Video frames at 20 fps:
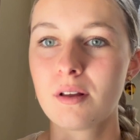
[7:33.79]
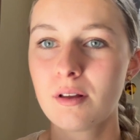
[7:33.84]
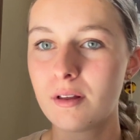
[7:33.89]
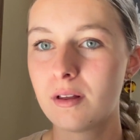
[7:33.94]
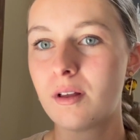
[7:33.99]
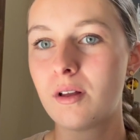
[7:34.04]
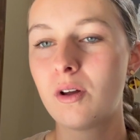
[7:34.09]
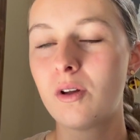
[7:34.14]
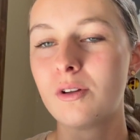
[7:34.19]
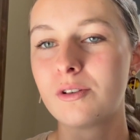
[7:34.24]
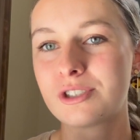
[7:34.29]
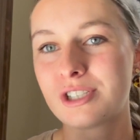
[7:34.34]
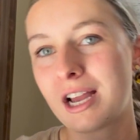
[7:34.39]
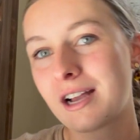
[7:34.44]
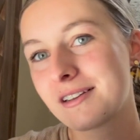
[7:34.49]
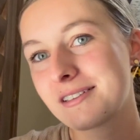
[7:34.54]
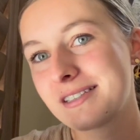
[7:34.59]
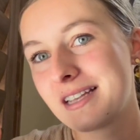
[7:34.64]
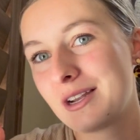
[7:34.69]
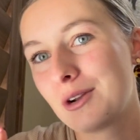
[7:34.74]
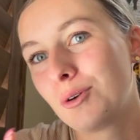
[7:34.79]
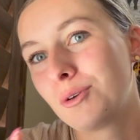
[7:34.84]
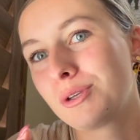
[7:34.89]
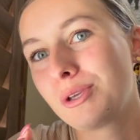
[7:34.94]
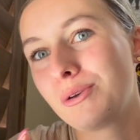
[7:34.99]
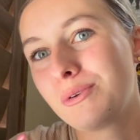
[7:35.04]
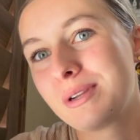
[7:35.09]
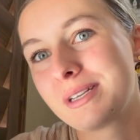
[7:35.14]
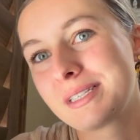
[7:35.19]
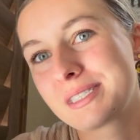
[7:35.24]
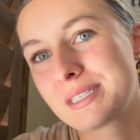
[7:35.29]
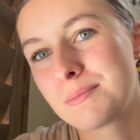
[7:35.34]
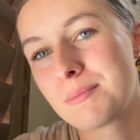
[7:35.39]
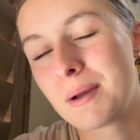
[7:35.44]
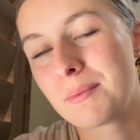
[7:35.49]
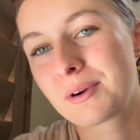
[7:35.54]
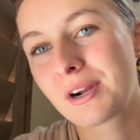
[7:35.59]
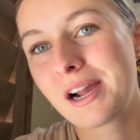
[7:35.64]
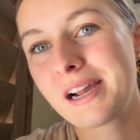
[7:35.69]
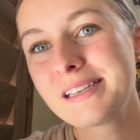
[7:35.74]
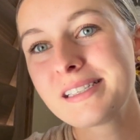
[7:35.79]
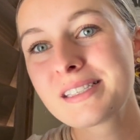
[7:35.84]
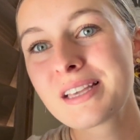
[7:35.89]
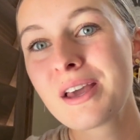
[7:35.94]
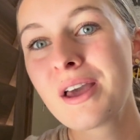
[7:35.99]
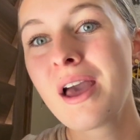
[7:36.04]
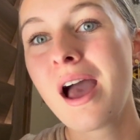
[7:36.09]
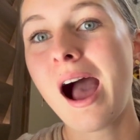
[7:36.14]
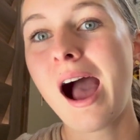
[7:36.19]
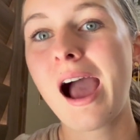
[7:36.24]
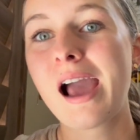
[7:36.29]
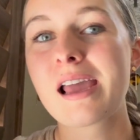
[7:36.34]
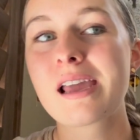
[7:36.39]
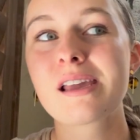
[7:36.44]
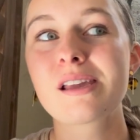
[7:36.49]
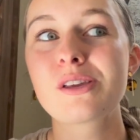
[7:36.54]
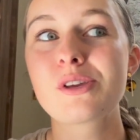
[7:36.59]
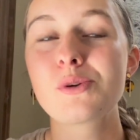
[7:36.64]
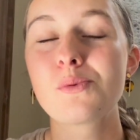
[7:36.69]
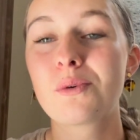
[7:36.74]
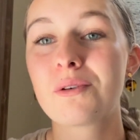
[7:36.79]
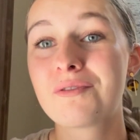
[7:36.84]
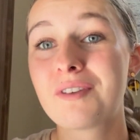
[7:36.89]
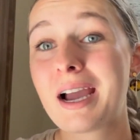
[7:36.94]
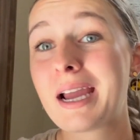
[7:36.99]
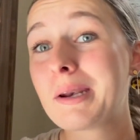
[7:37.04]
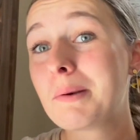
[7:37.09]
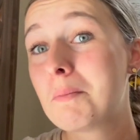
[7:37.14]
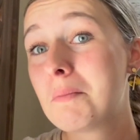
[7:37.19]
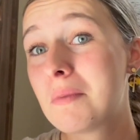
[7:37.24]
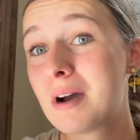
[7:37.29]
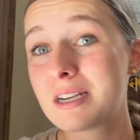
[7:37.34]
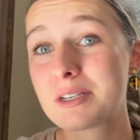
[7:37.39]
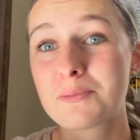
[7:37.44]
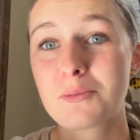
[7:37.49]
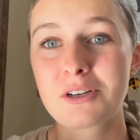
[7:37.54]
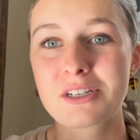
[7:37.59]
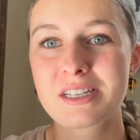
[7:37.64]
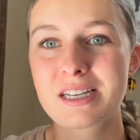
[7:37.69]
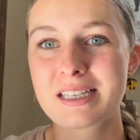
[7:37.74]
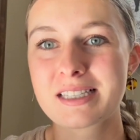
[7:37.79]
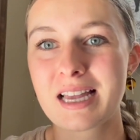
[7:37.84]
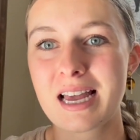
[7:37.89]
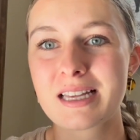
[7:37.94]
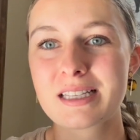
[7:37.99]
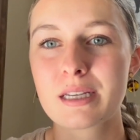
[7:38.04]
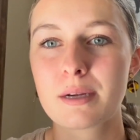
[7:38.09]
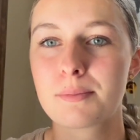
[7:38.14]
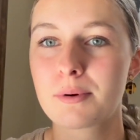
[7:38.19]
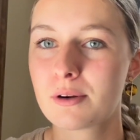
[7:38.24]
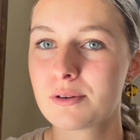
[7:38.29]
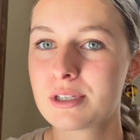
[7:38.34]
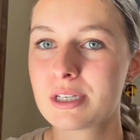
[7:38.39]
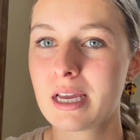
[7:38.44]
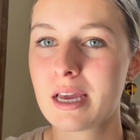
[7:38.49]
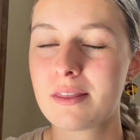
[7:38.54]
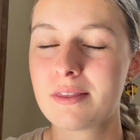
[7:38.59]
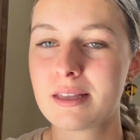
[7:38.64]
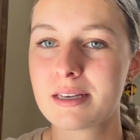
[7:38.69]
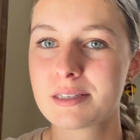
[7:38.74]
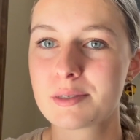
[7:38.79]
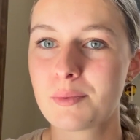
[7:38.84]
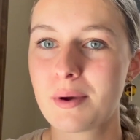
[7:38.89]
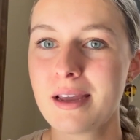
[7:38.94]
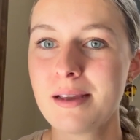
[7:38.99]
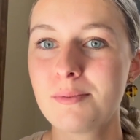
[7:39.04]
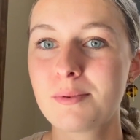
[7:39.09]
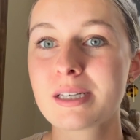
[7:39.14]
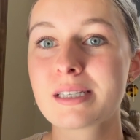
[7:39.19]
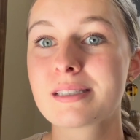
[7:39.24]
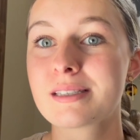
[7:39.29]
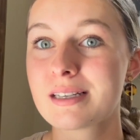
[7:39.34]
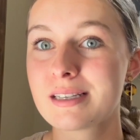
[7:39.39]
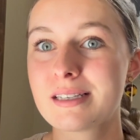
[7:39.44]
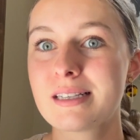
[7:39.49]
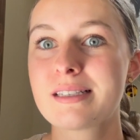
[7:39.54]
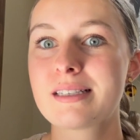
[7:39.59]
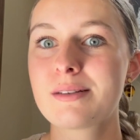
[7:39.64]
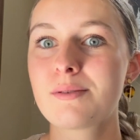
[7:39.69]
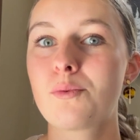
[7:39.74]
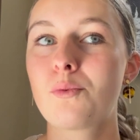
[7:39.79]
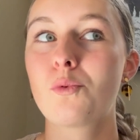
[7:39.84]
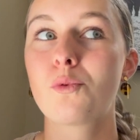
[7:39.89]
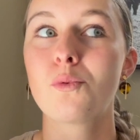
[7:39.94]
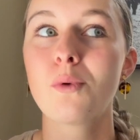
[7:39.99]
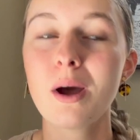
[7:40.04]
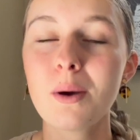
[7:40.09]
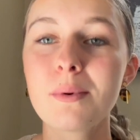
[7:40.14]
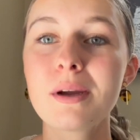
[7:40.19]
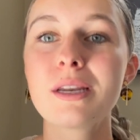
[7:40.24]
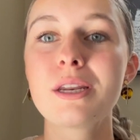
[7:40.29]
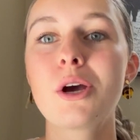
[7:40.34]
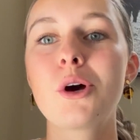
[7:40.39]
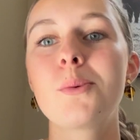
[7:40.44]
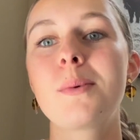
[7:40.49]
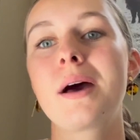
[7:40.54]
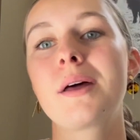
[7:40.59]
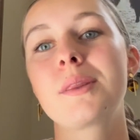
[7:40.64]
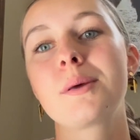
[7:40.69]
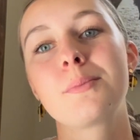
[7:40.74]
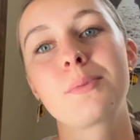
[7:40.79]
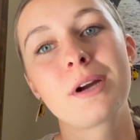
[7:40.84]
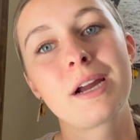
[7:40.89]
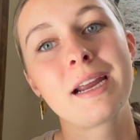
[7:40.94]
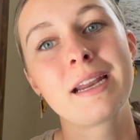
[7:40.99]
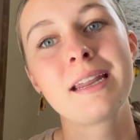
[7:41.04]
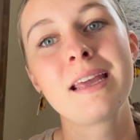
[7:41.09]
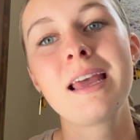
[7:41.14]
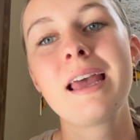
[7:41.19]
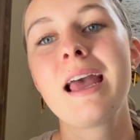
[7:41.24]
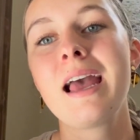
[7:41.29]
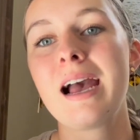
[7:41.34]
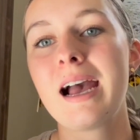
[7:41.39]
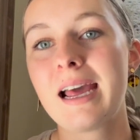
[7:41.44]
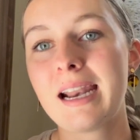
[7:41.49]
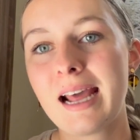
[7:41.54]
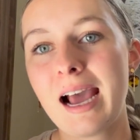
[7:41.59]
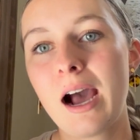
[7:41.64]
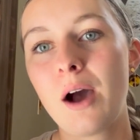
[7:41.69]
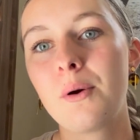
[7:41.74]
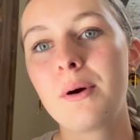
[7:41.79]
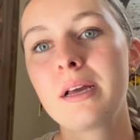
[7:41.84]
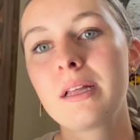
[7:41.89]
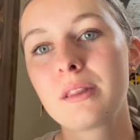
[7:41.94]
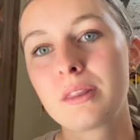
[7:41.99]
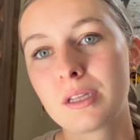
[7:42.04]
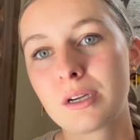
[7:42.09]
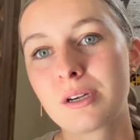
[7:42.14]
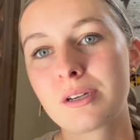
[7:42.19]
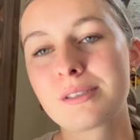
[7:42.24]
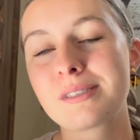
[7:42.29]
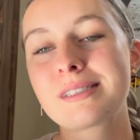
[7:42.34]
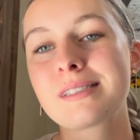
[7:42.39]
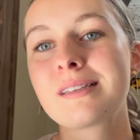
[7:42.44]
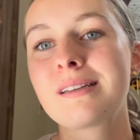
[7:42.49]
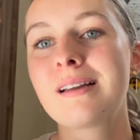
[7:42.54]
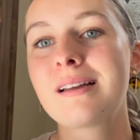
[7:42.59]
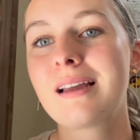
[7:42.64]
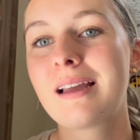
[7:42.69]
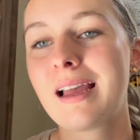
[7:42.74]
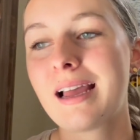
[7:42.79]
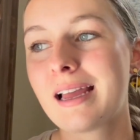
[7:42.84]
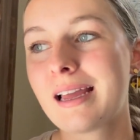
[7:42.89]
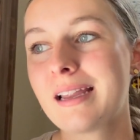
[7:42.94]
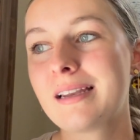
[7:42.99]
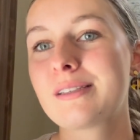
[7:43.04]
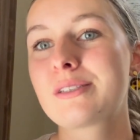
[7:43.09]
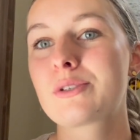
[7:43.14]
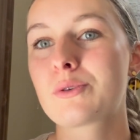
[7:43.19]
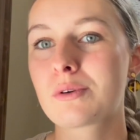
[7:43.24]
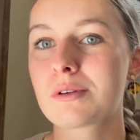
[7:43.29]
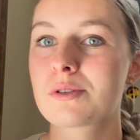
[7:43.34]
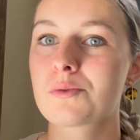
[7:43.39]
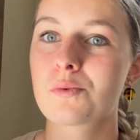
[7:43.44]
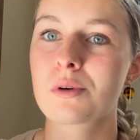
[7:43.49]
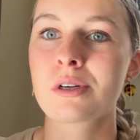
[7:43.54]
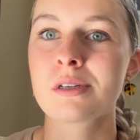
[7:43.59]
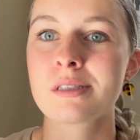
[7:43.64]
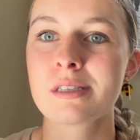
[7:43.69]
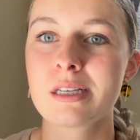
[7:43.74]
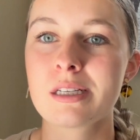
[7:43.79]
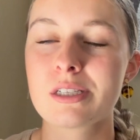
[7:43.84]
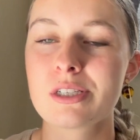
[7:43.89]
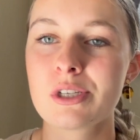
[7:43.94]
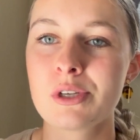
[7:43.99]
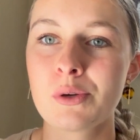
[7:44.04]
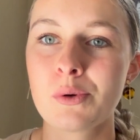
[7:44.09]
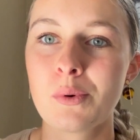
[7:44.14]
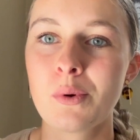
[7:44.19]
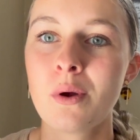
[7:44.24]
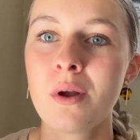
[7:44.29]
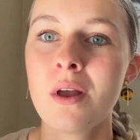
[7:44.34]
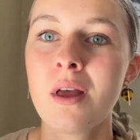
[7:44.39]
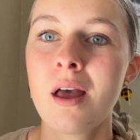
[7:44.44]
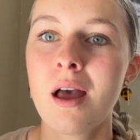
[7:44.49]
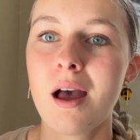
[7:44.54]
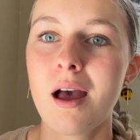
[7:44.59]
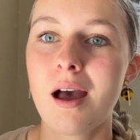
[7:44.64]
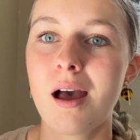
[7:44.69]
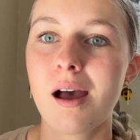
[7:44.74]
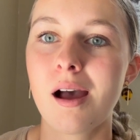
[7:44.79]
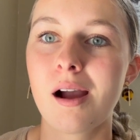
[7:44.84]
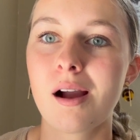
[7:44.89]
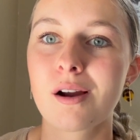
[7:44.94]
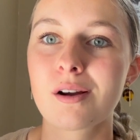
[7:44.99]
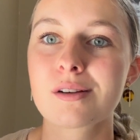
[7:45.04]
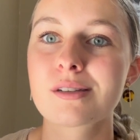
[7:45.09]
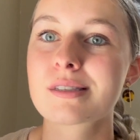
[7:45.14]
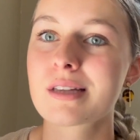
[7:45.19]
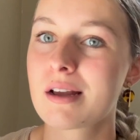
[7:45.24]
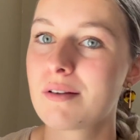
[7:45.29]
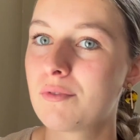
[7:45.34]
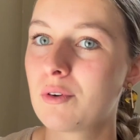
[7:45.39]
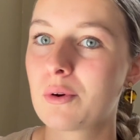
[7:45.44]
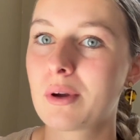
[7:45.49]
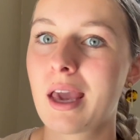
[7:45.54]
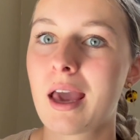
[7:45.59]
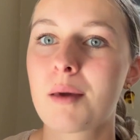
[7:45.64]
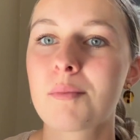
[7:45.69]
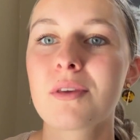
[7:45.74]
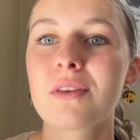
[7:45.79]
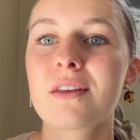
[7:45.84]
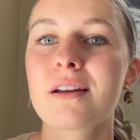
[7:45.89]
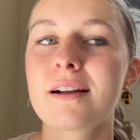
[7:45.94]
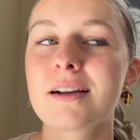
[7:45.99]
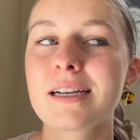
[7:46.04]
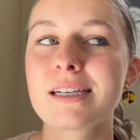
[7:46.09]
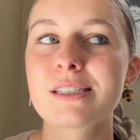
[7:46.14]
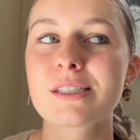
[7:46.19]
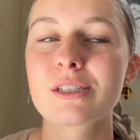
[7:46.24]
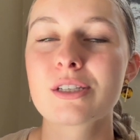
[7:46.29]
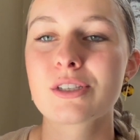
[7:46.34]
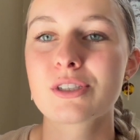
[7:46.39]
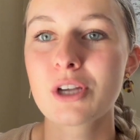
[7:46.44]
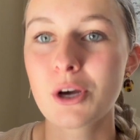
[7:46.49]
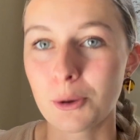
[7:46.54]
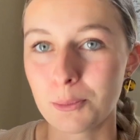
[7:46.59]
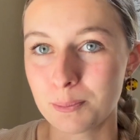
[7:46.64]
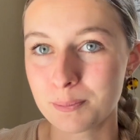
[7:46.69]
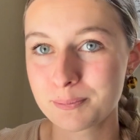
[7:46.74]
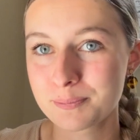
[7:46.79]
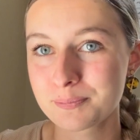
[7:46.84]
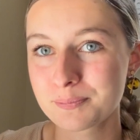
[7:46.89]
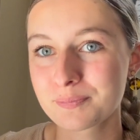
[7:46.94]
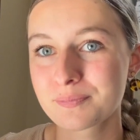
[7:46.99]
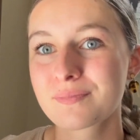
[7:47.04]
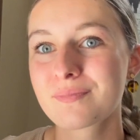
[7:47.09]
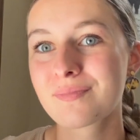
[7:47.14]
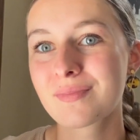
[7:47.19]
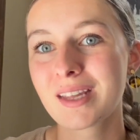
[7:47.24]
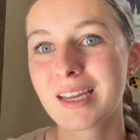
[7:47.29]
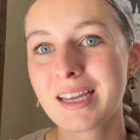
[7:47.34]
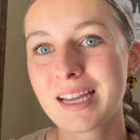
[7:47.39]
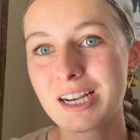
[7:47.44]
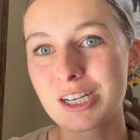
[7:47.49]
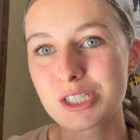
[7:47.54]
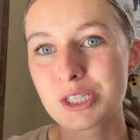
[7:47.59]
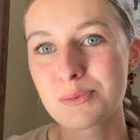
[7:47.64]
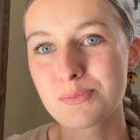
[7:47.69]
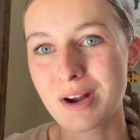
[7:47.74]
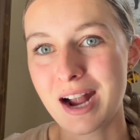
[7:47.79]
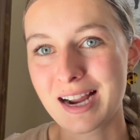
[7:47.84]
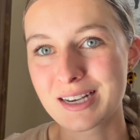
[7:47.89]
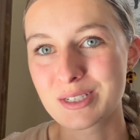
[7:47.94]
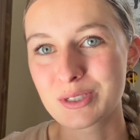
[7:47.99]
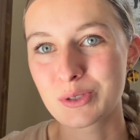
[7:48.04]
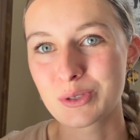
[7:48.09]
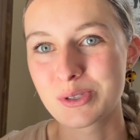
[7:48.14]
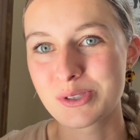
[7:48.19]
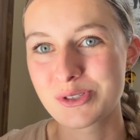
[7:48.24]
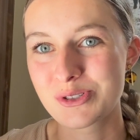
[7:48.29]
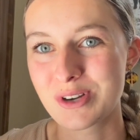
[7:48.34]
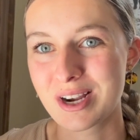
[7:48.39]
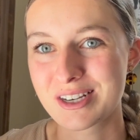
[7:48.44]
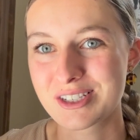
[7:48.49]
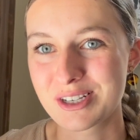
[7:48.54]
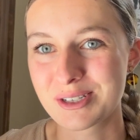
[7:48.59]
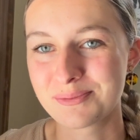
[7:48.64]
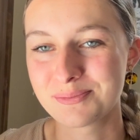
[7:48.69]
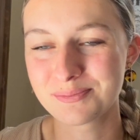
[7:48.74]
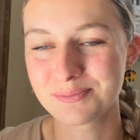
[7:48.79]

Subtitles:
whole chunks and whole units to memorize. You will find much more success approaching it in this way, because this is what we know about the brain and how it learns and stores words into our sight vocabularies. So here's the practical instruction.